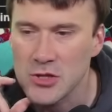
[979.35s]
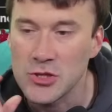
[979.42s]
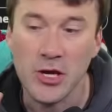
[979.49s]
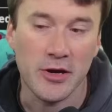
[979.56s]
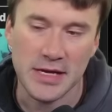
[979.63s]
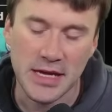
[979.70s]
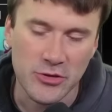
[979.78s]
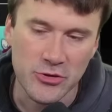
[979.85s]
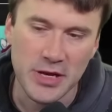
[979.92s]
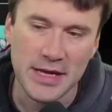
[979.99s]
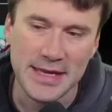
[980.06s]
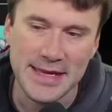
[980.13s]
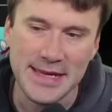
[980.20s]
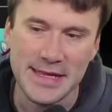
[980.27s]
No, again, you're
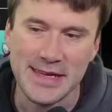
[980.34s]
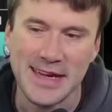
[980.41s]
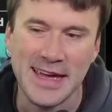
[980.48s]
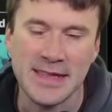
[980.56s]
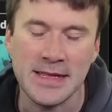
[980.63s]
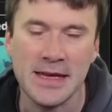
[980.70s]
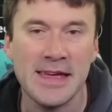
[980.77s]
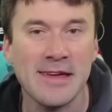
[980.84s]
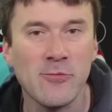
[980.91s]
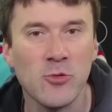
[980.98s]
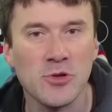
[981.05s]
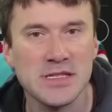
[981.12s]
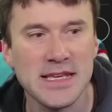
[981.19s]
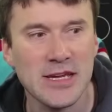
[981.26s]
not healing. And it
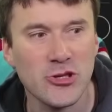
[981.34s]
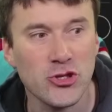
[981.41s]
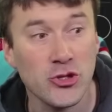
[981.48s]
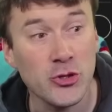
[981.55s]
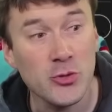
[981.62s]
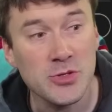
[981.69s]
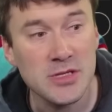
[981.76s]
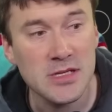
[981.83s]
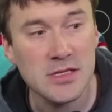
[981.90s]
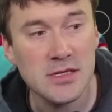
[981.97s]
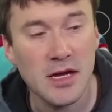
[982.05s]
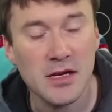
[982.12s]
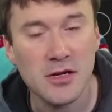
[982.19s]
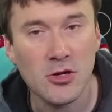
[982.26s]
will say
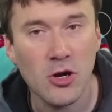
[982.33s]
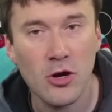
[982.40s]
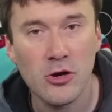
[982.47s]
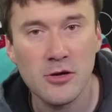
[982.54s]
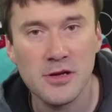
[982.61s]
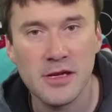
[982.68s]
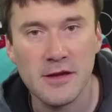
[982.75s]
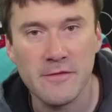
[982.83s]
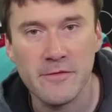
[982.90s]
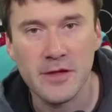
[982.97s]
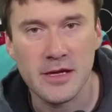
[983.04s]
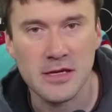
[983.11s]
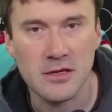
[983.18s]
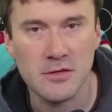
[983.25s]
uses on a card if you
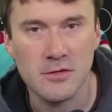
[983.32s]
like,